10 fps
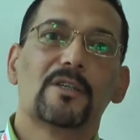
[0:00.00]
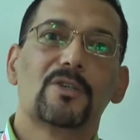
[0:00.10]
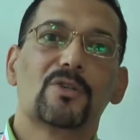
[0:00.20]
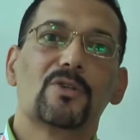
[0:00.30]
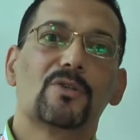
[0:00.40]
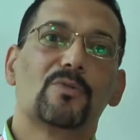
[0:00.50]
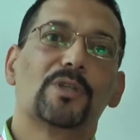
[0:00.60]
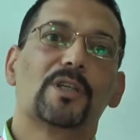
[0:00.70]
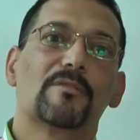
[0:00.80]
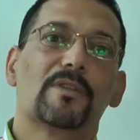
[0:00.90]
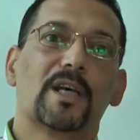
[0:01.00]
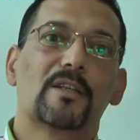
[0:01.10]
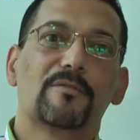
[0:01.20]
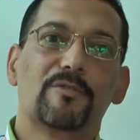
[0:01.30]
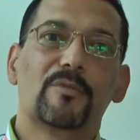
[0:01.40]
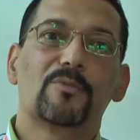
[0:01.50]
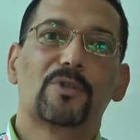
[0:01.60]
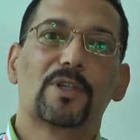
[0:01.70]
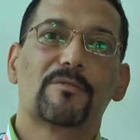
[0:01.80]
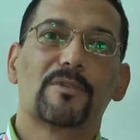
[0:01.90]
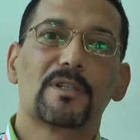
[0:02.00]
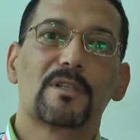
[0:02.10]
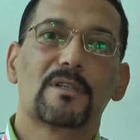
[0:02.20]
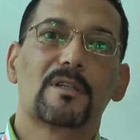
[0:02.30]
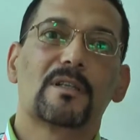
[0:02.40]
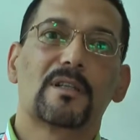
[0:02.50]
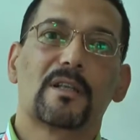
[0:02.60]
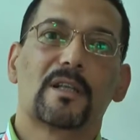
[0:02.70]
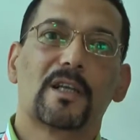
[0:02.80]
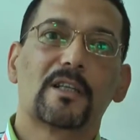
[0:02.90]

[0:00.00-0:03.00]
So we give the active form to get faster result and the